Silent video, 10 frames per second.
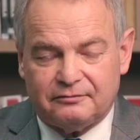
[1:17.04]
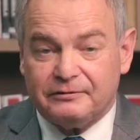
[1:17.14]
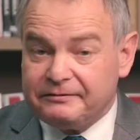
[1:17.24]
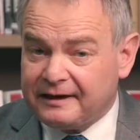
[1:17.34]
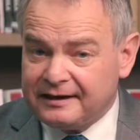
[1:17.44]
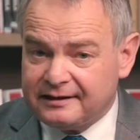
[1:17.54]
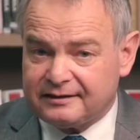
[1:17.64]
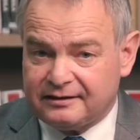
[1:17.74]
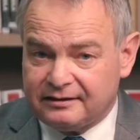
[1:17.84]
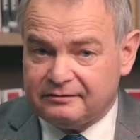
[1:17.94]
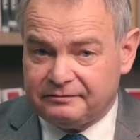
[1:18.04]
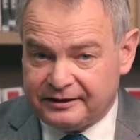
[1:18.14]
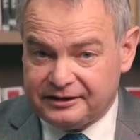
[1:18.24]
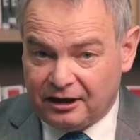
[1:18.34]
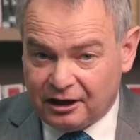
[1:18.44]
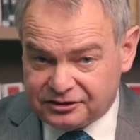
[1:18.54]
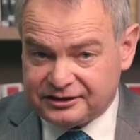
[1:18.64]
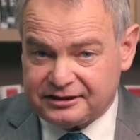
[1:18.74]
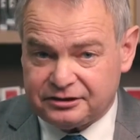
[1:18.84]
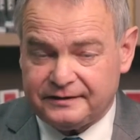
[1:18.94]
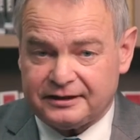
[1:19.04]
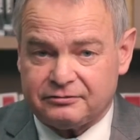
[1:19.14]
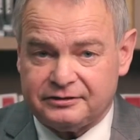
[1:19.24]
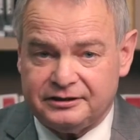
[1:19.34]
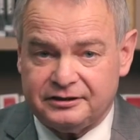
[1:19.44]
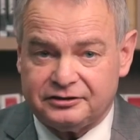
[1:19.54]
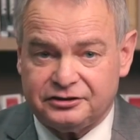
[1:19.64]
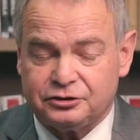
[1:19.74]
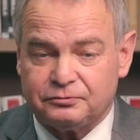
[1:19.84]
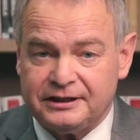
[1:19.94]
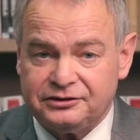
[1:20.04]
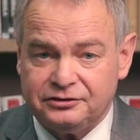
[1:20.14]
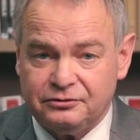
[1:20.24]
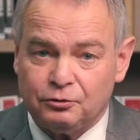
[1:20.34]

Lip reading: We find that a very unsatisfactory situation.